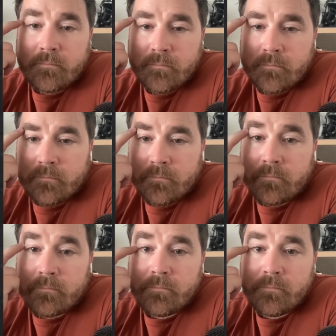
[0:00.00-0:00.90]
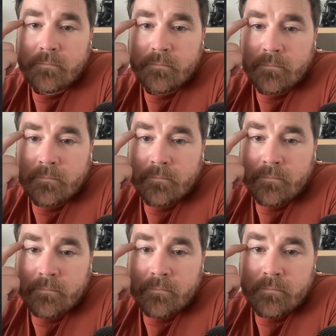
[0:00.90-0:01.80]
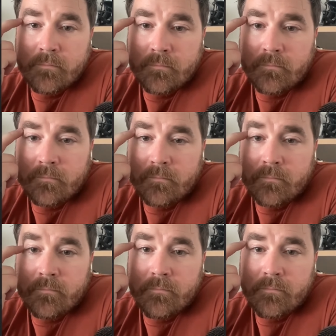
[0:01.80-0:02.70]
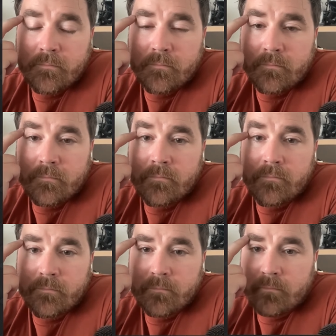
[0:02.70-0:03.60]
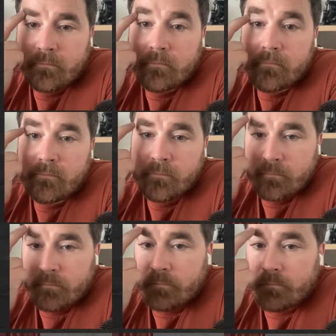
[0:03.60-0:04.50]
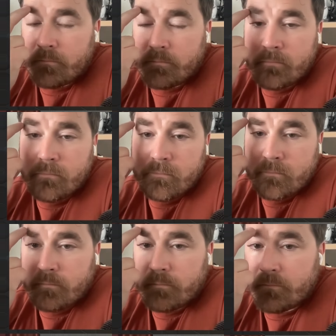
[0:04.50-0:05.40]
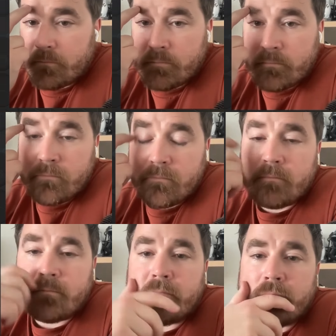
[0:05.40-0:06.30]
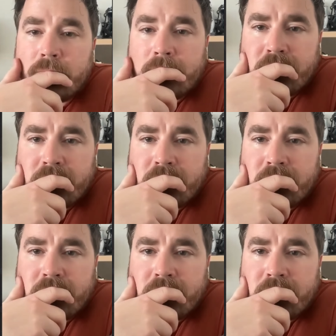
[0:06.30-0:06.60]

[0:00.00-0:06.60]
No words are spoken by the person on screen.